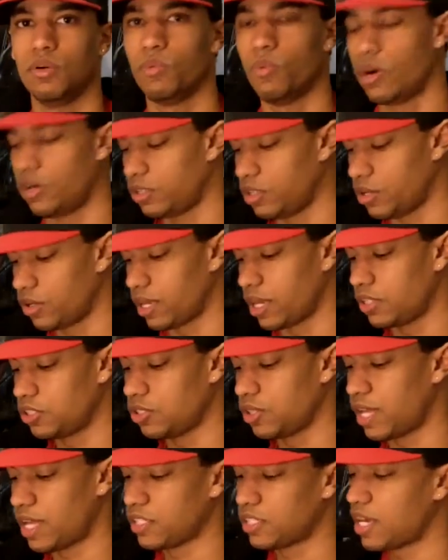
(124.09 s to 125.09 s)
Well, okay,
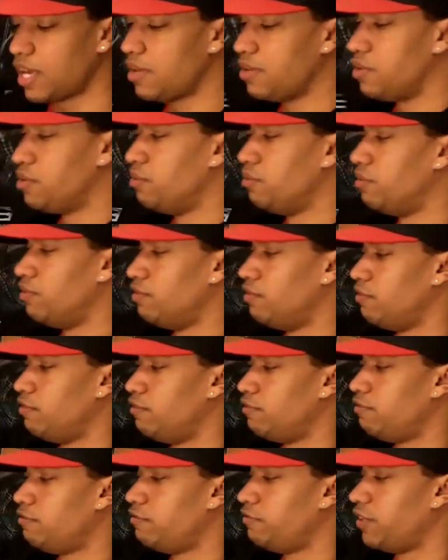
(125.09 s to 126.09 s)
so that's how you
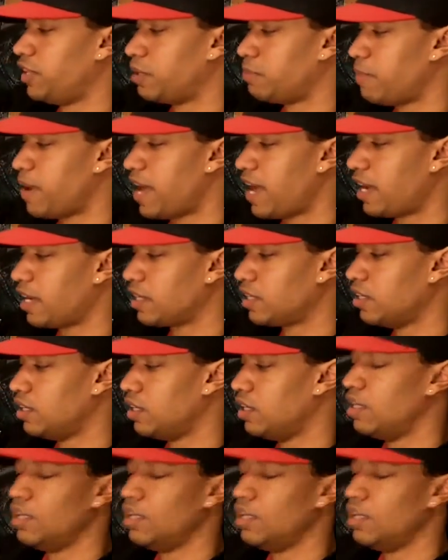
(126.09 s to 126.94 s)
flick back.